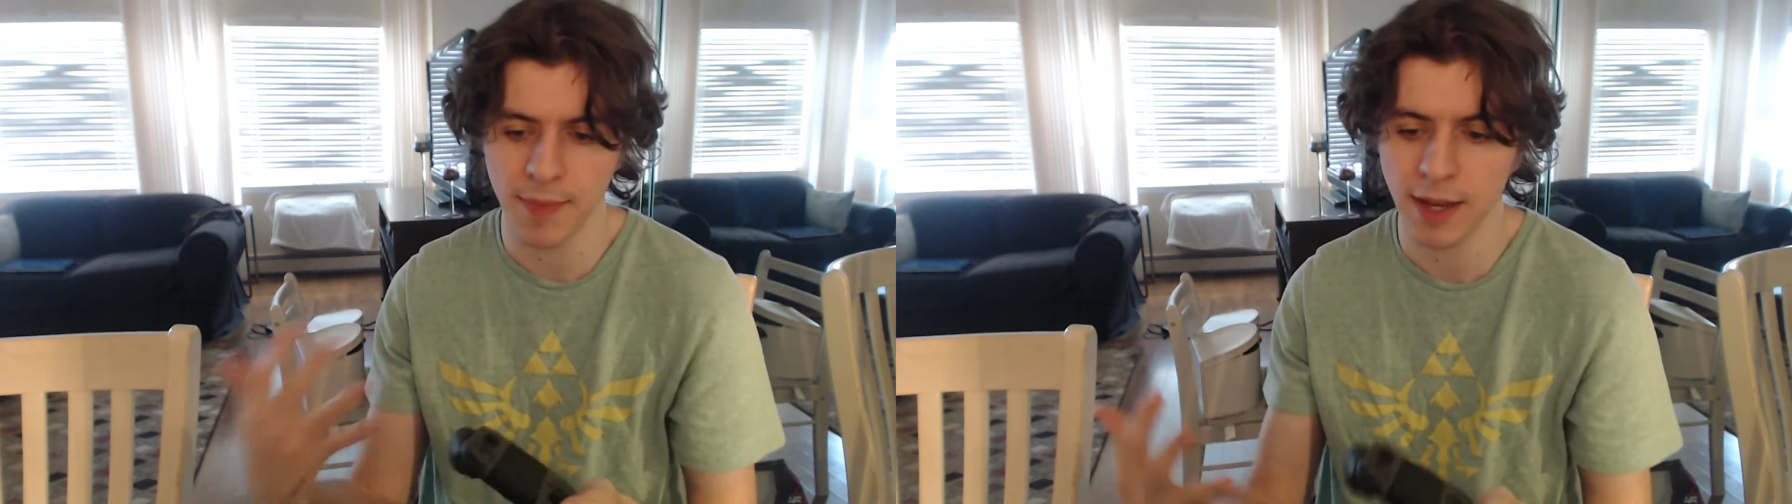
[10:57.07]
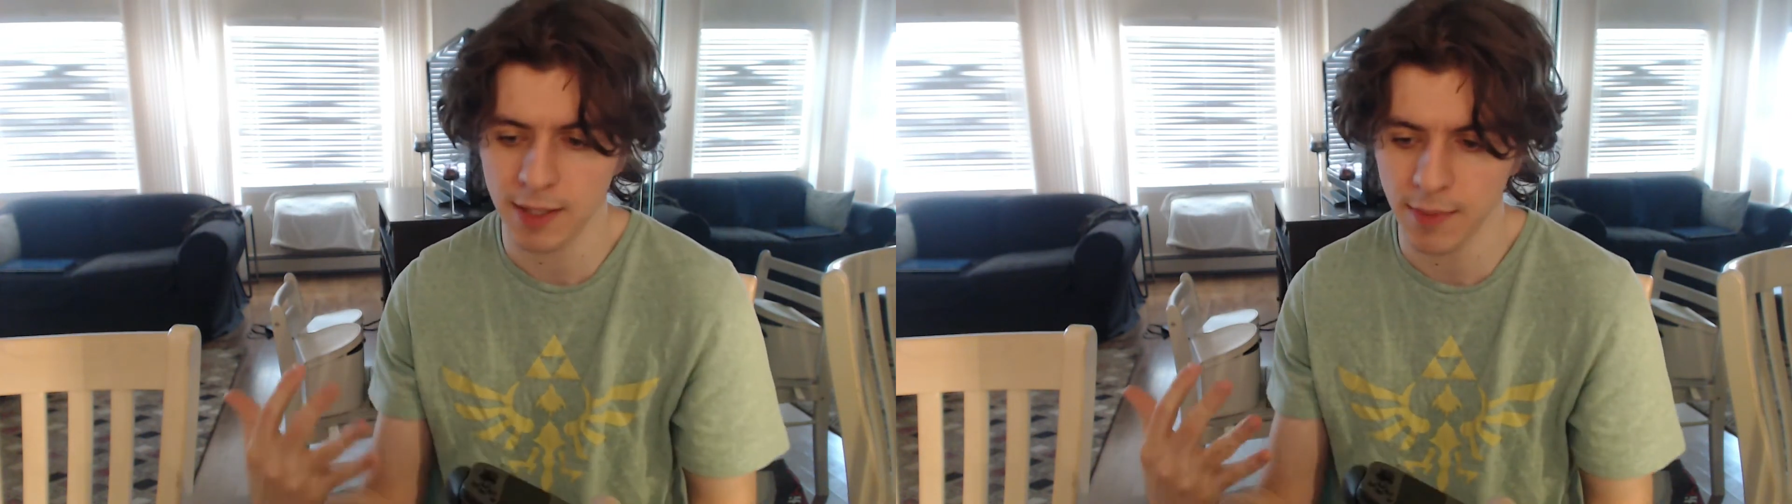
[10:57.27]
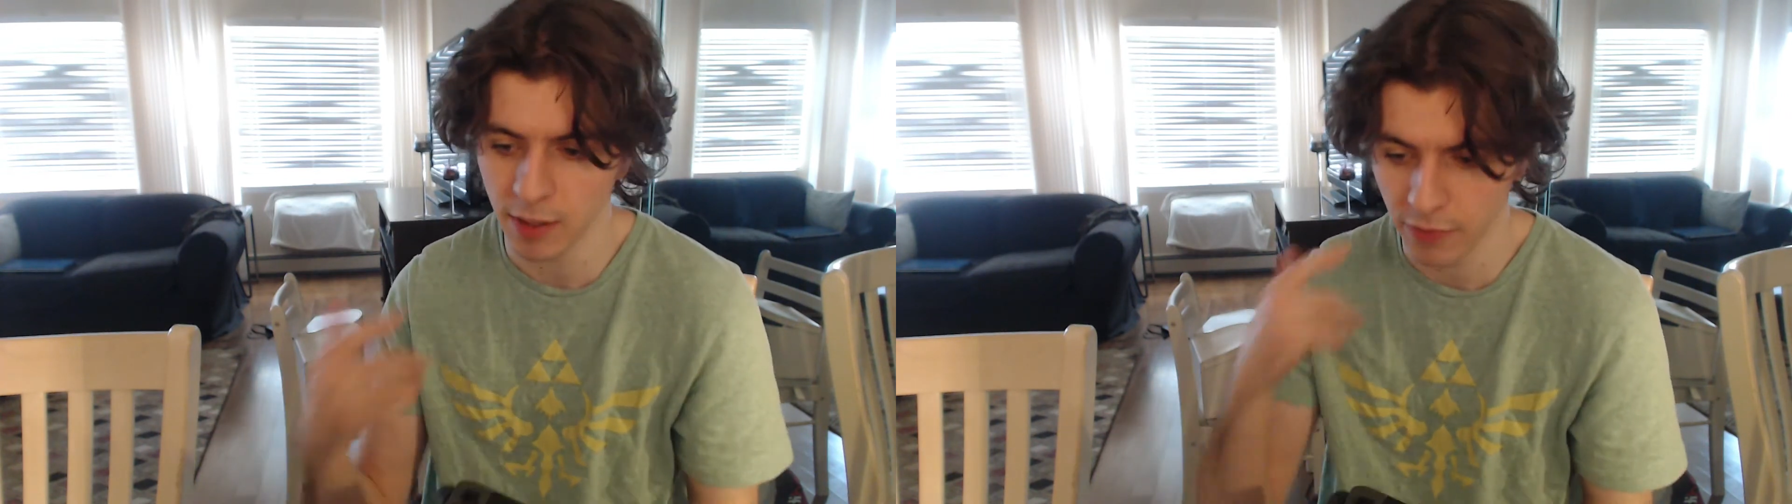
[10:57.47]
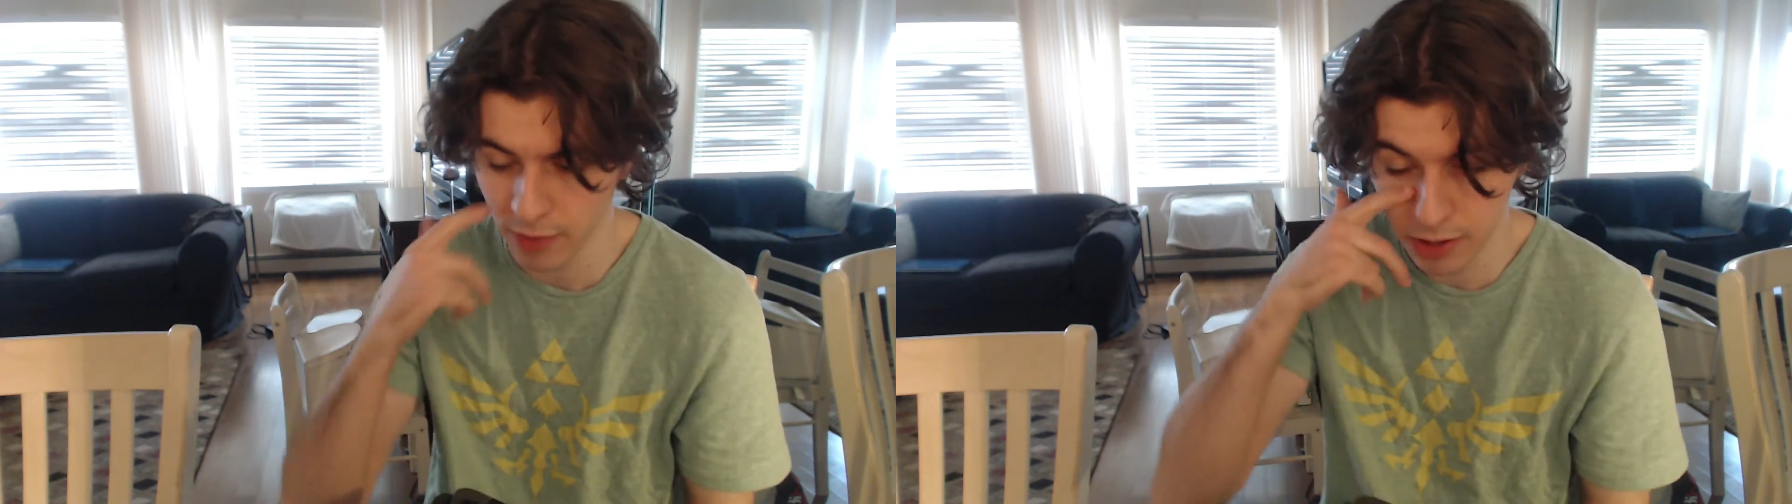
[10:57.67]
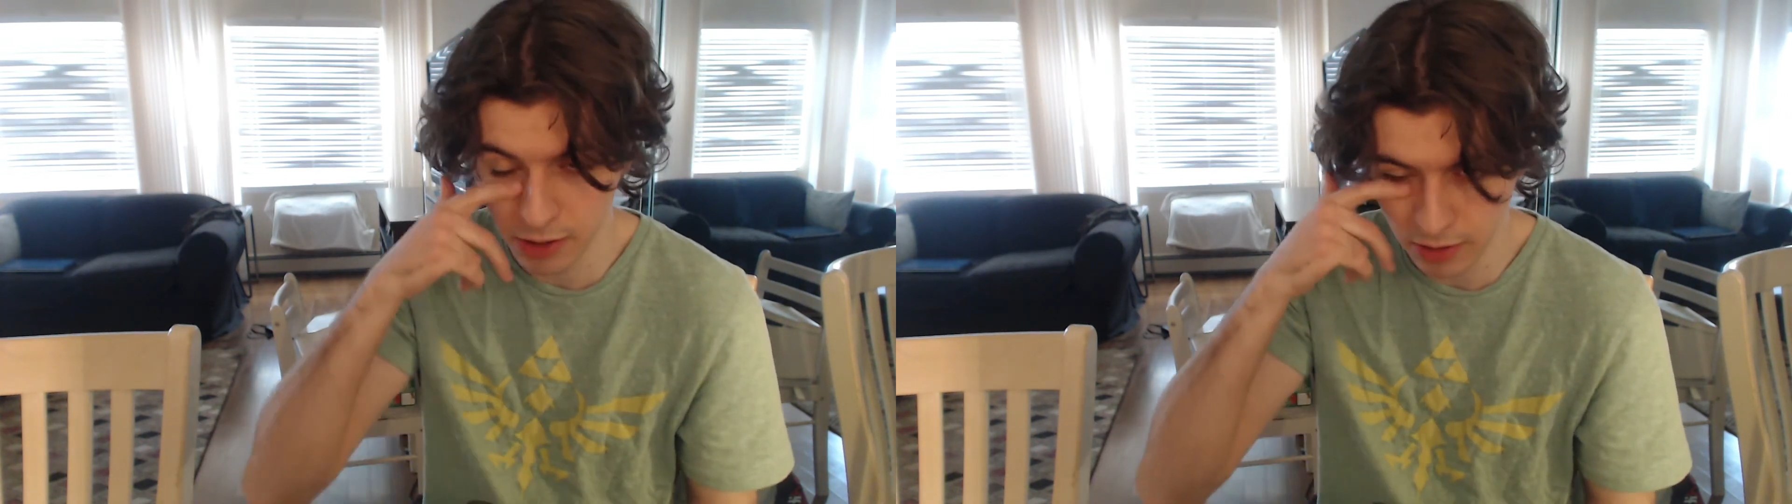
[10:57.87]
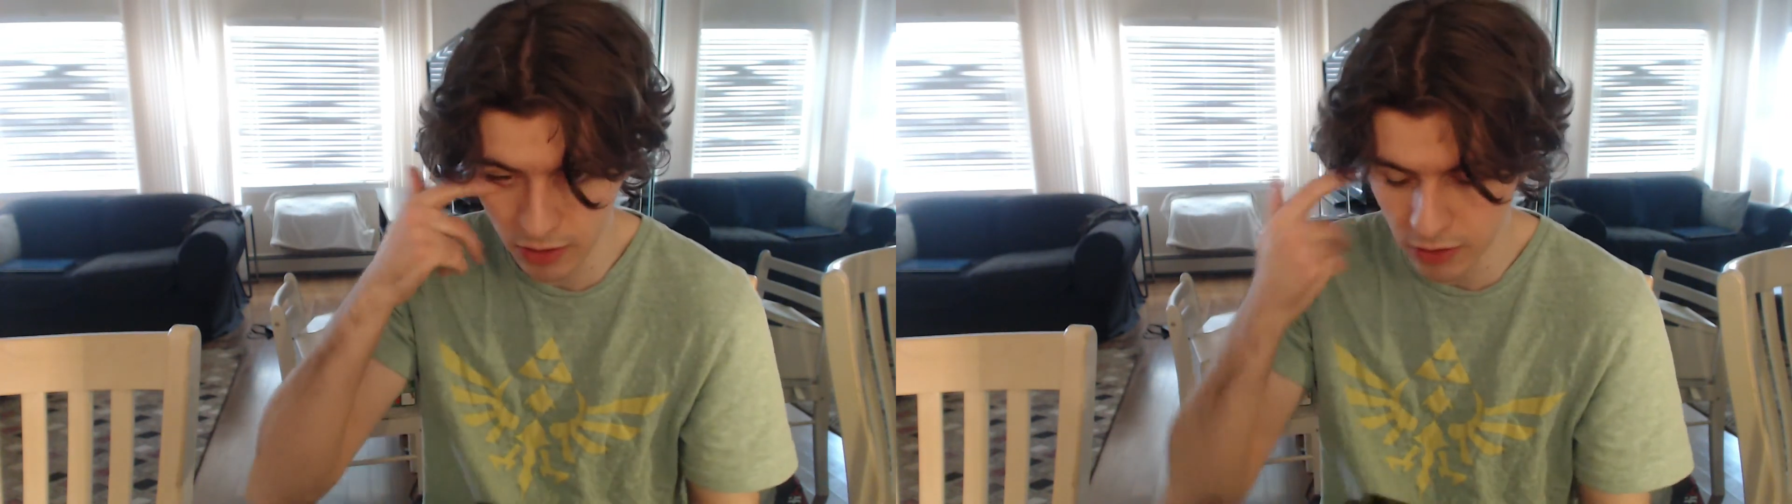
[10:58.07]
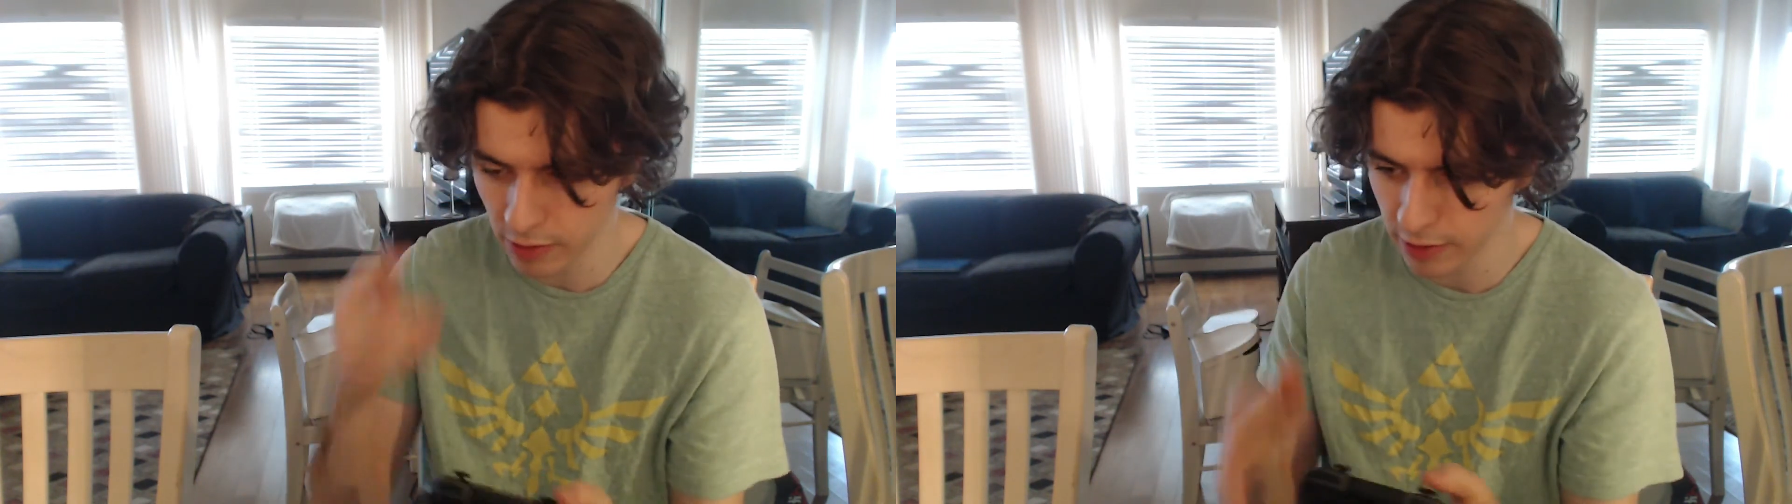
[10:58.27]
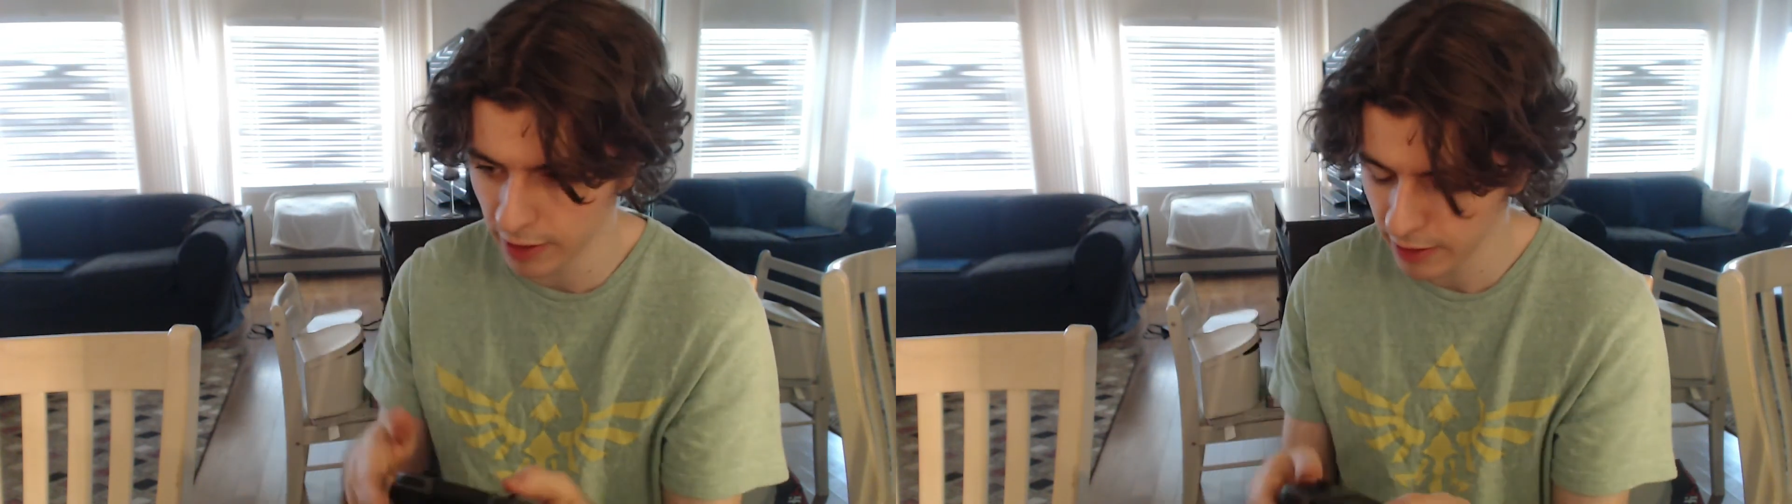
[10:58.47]
meant to be a versatile
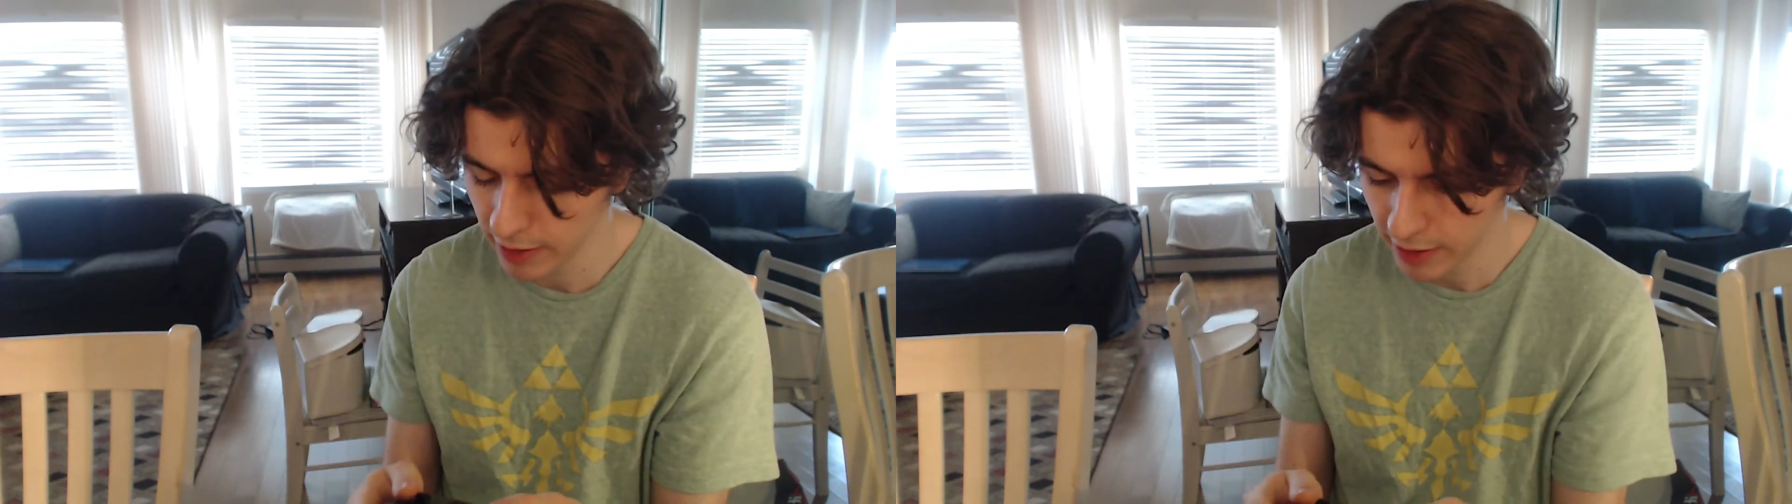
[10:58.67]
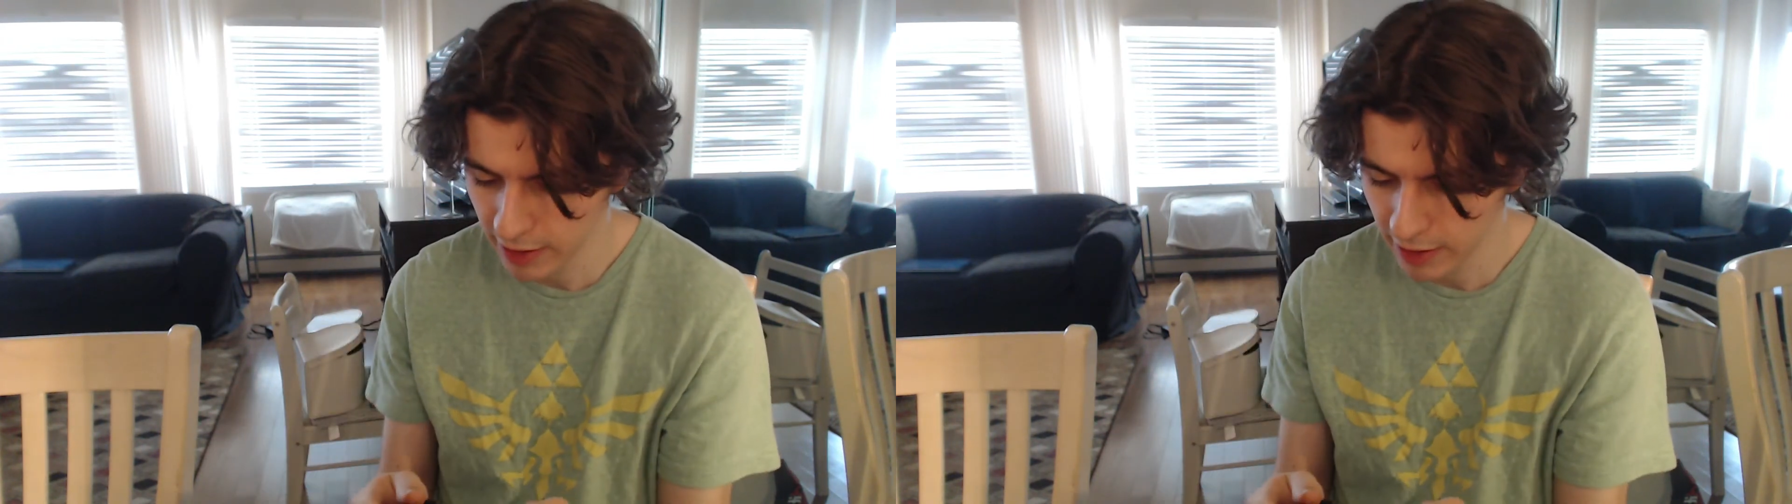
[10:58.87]
controller that